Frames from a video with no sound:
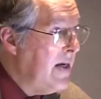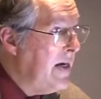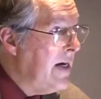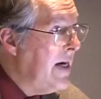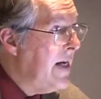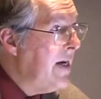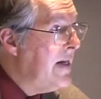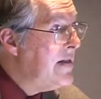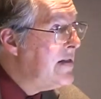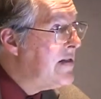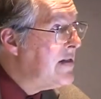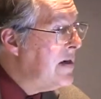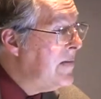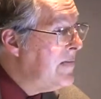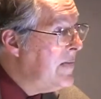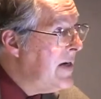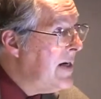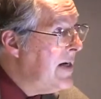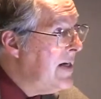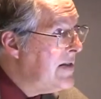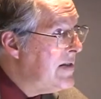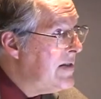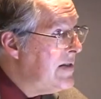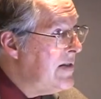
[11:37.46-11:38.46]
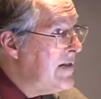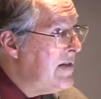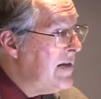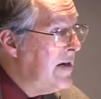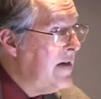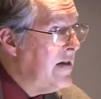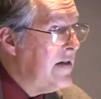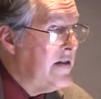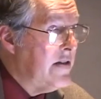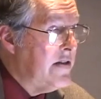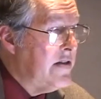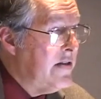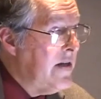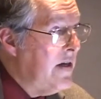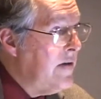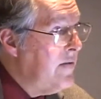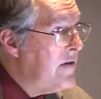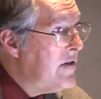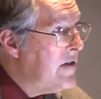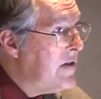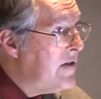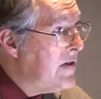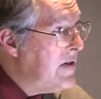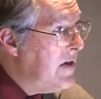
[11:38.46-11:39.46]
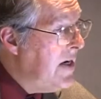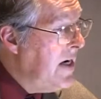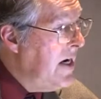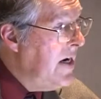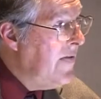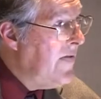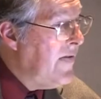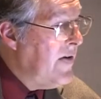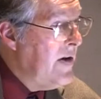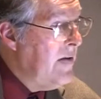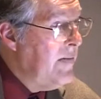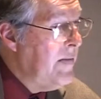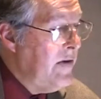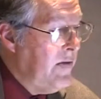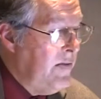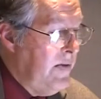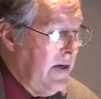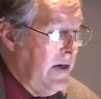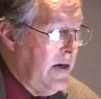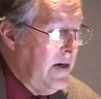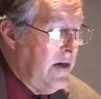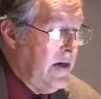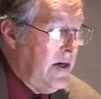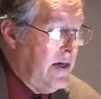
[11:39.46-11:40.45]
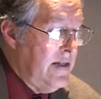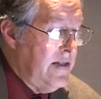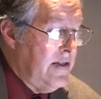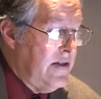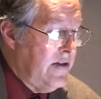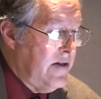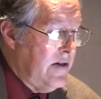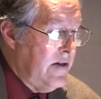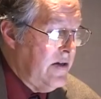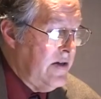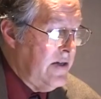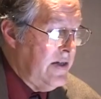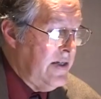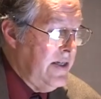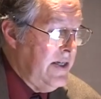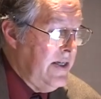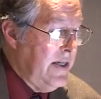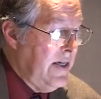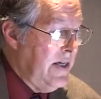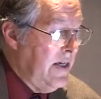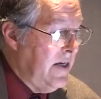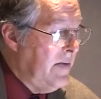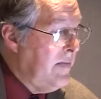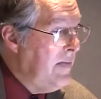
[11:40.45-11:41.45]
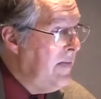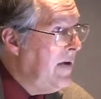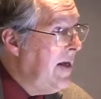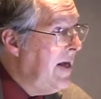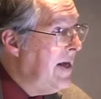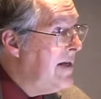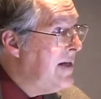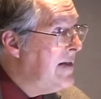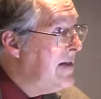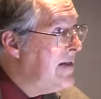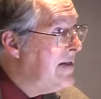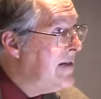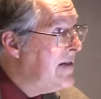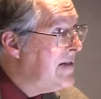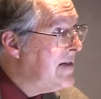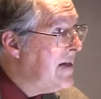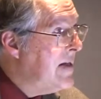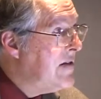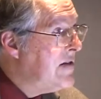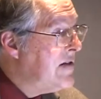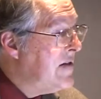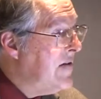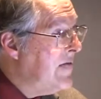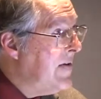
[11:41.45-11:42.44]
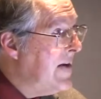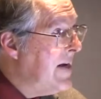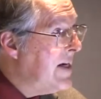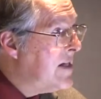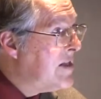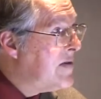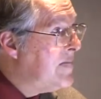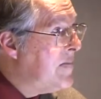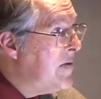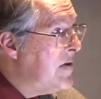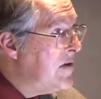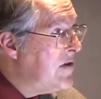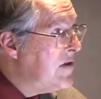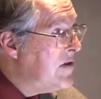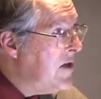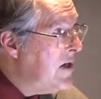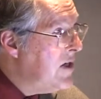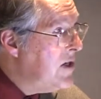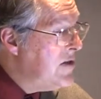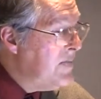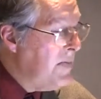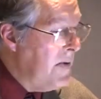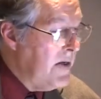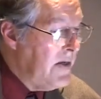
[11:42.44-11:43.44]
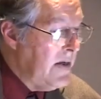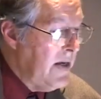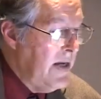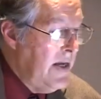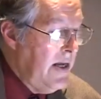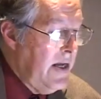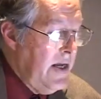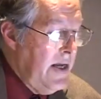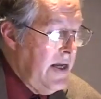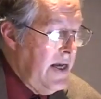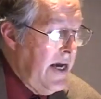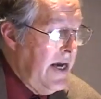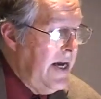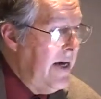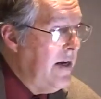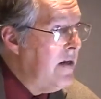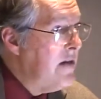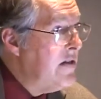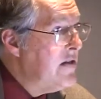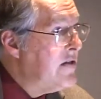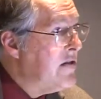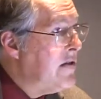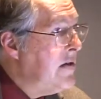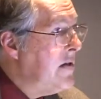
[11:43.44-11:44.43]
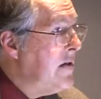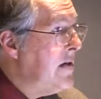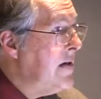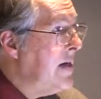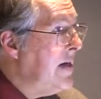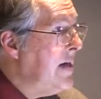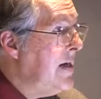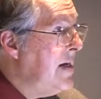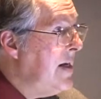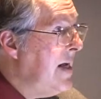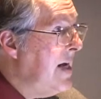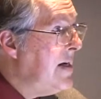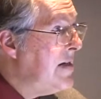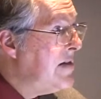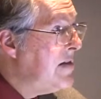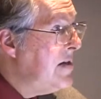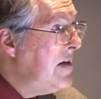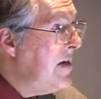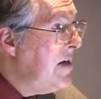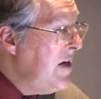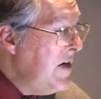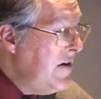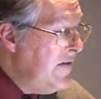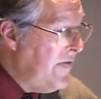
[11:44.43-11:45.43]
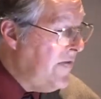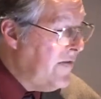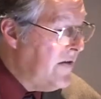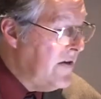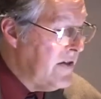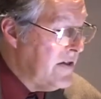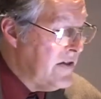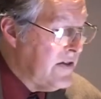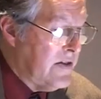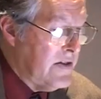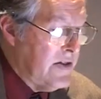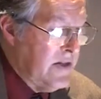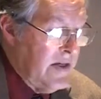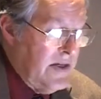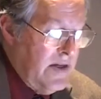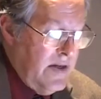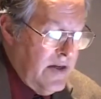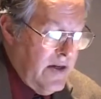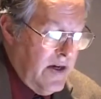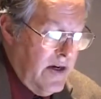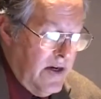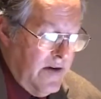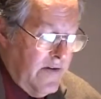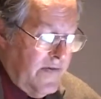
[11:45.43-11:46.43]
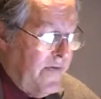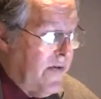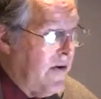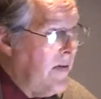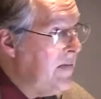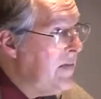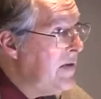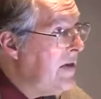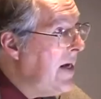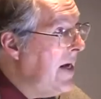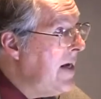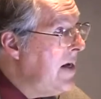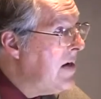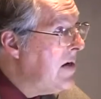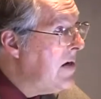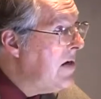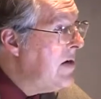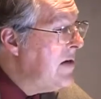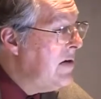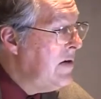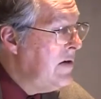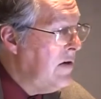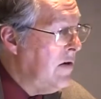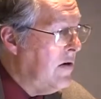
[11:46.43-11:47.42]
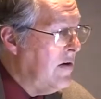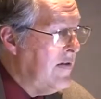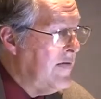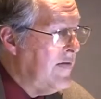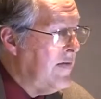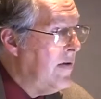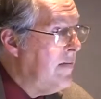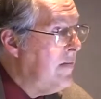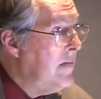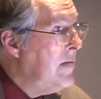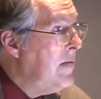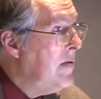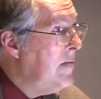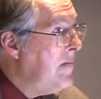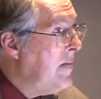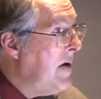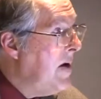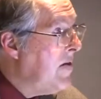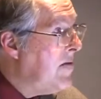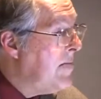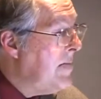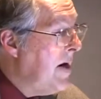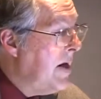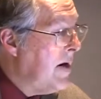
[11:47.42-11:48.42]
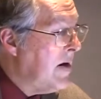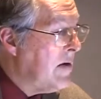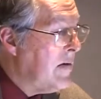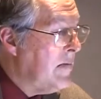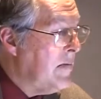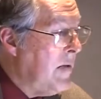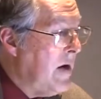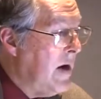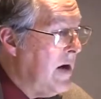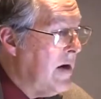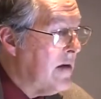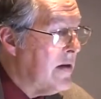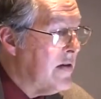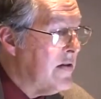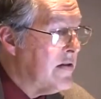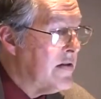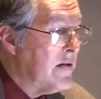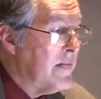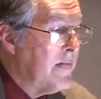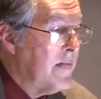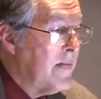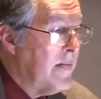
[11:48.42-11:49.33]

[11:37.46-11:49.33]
And in some cases, and it distinguishes carefully between uncertainty in the sense of expert judgment and uncertainty as an inference from data or from mathematical models.